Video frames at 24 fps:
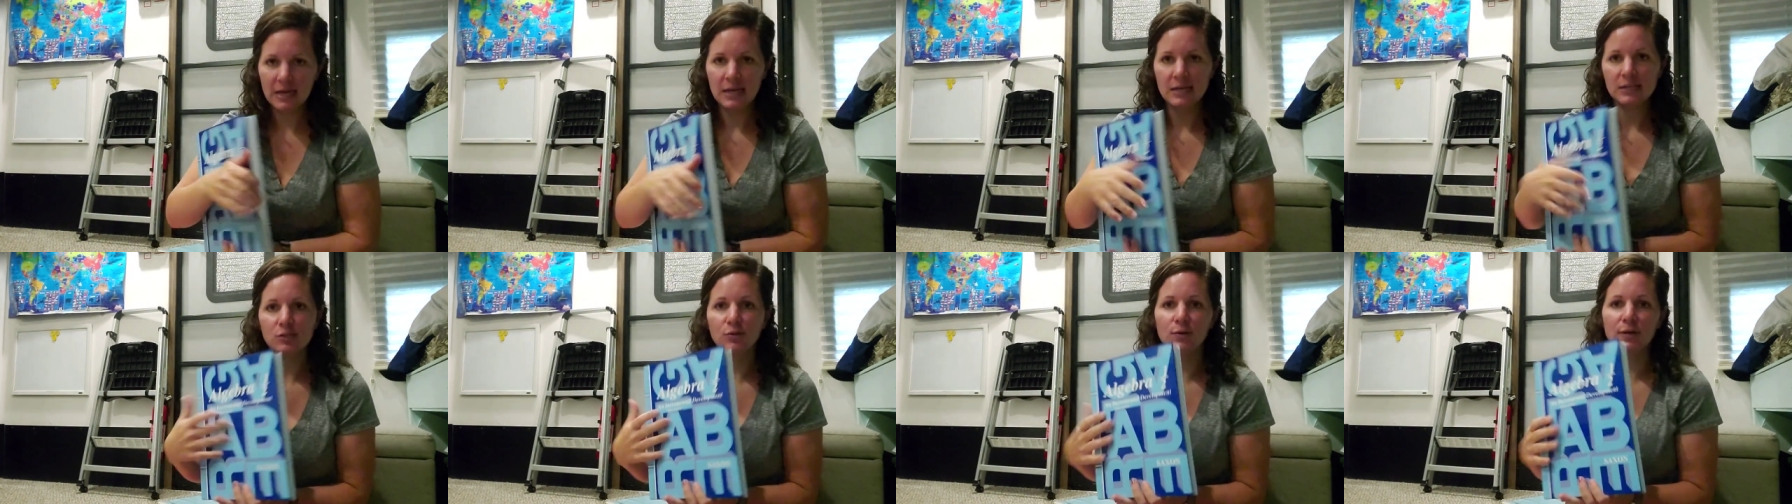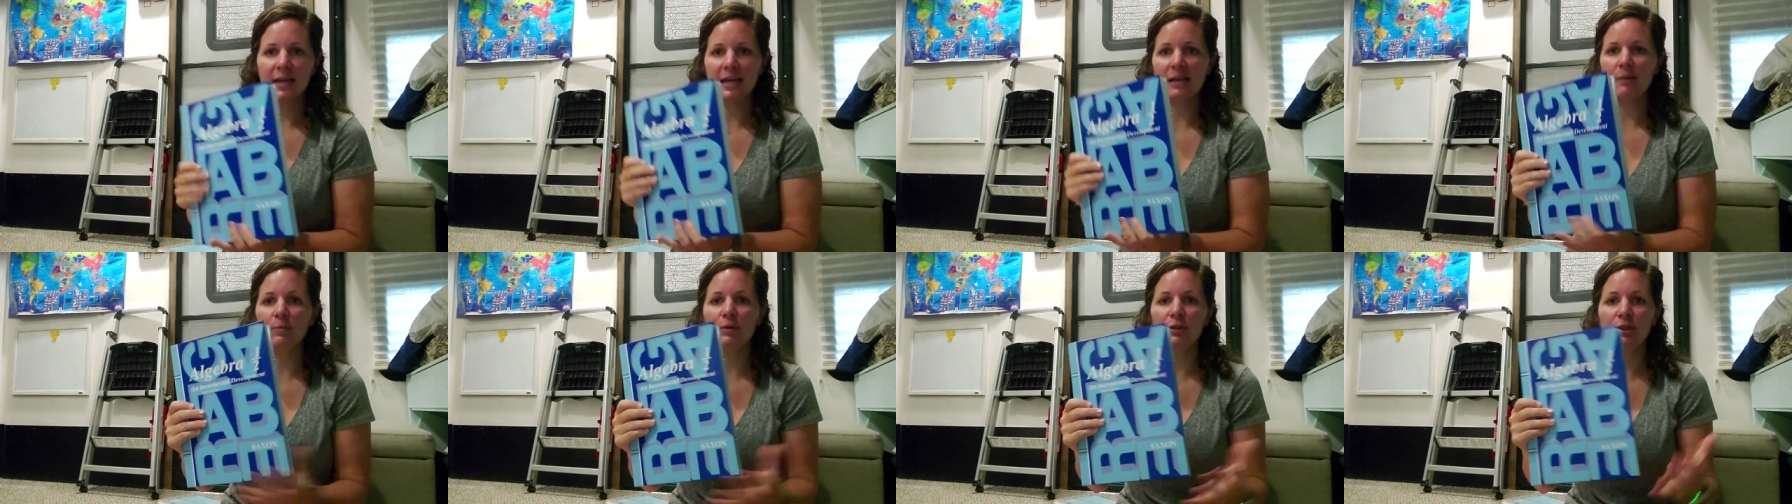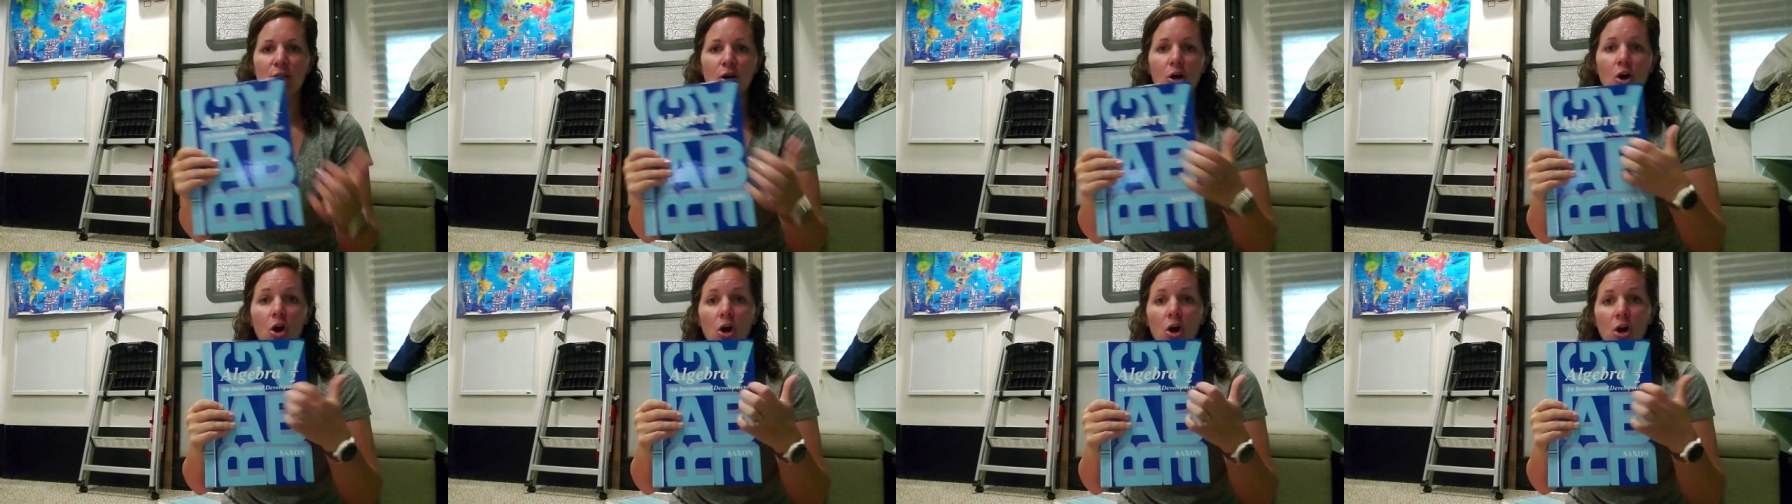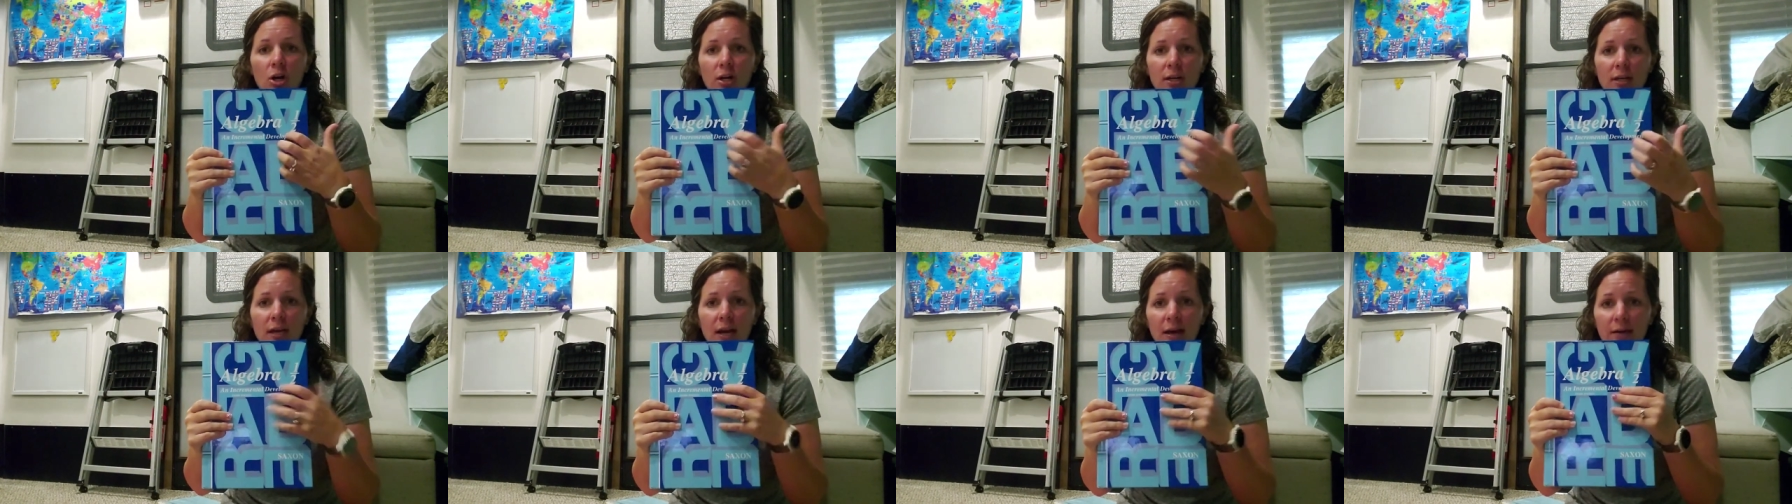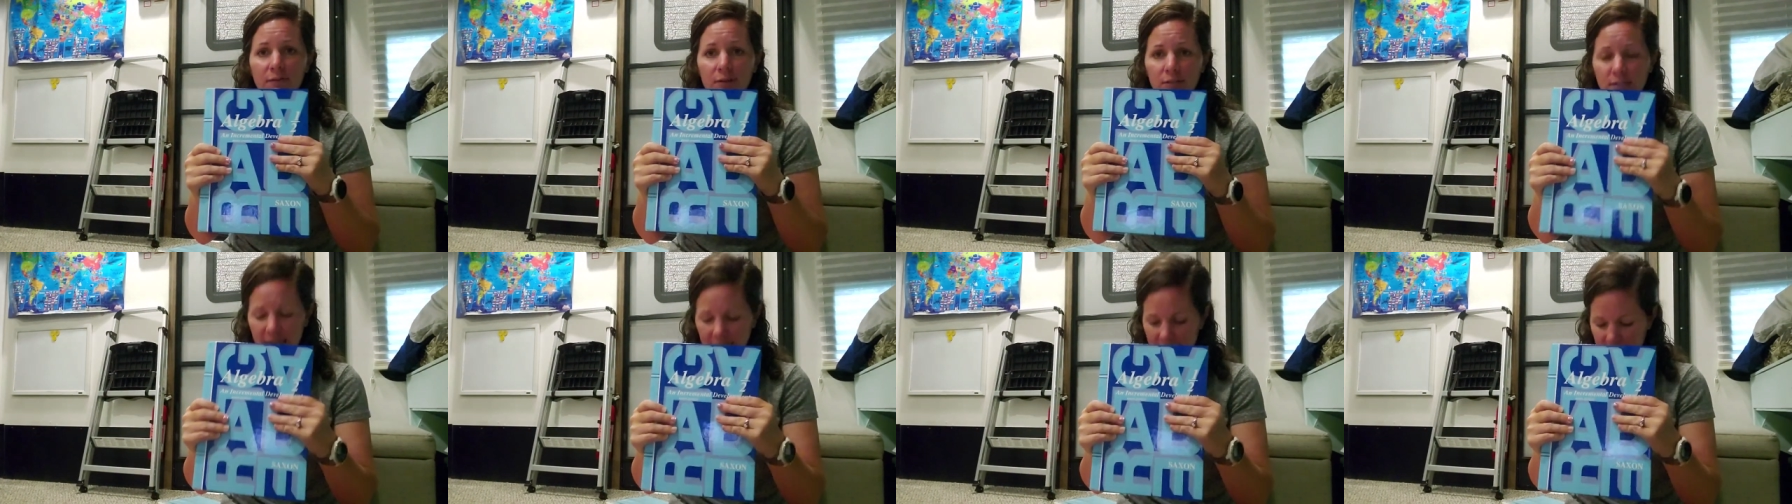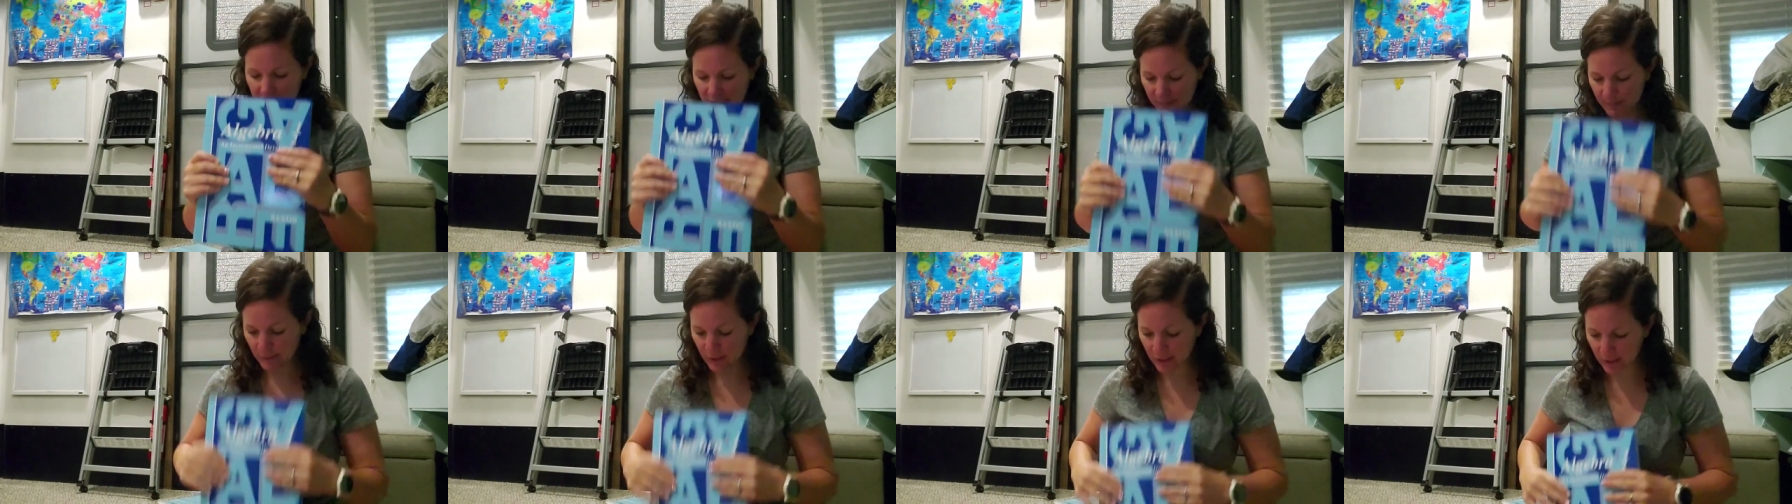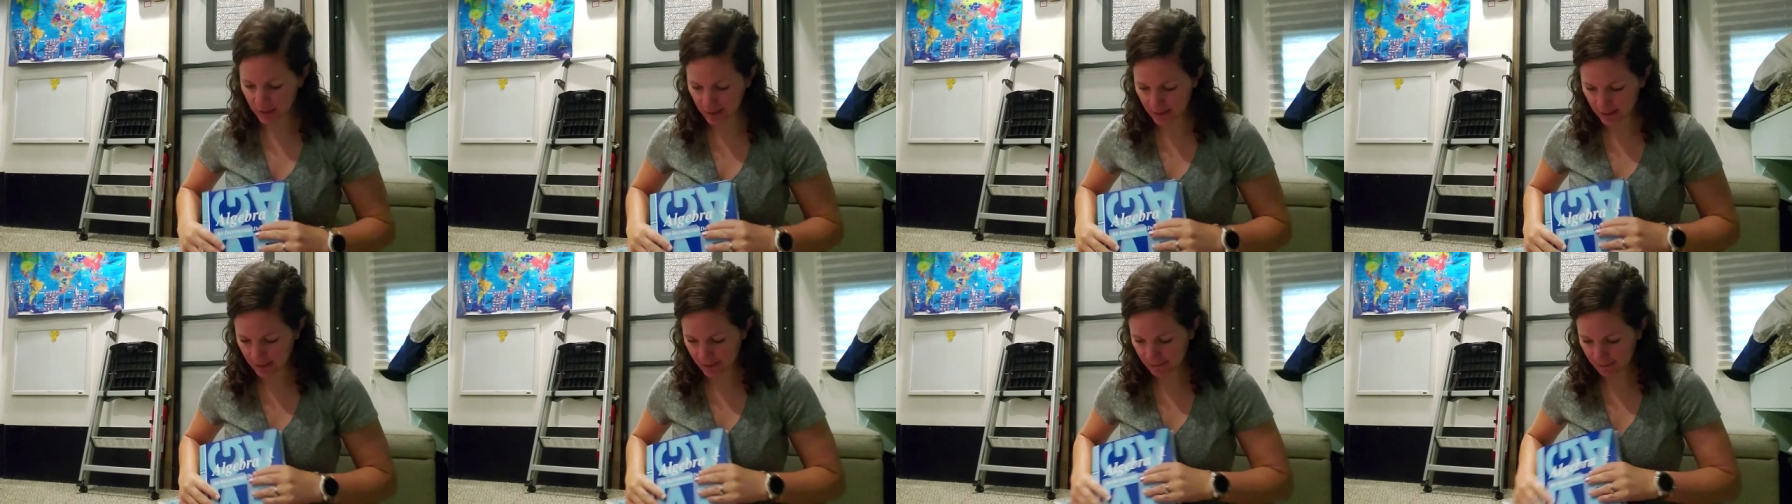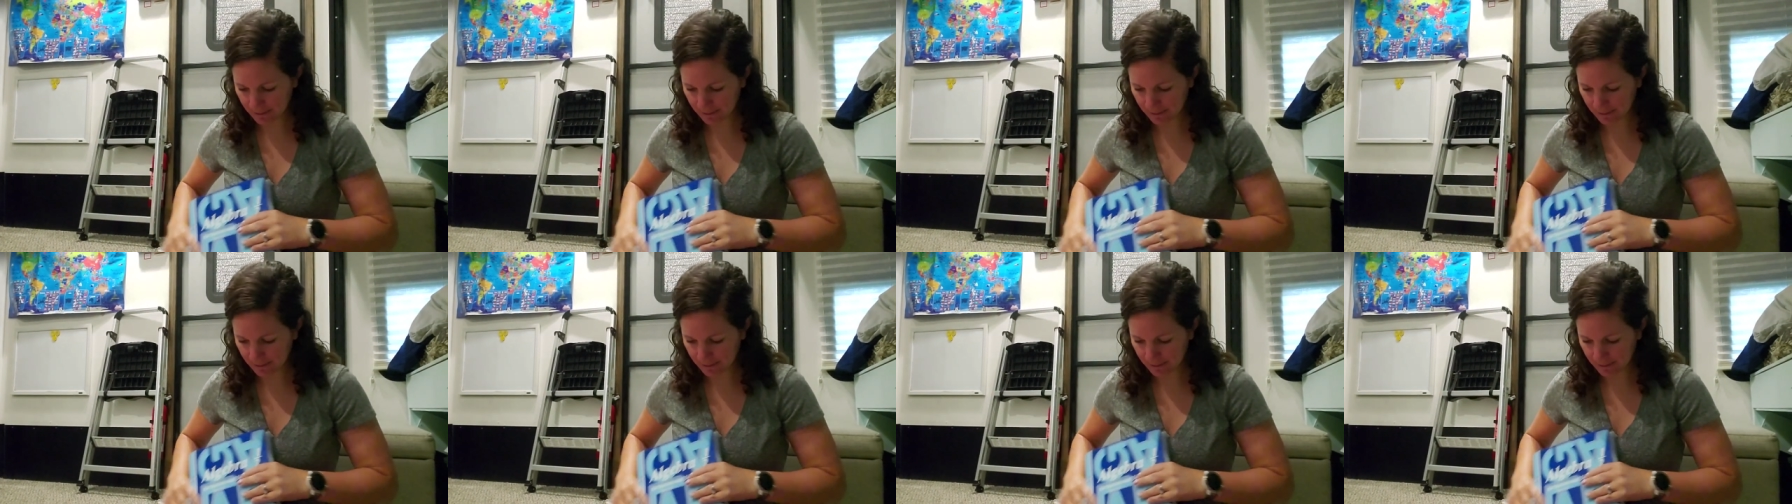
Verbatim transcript: So it came with the hardcover textbook.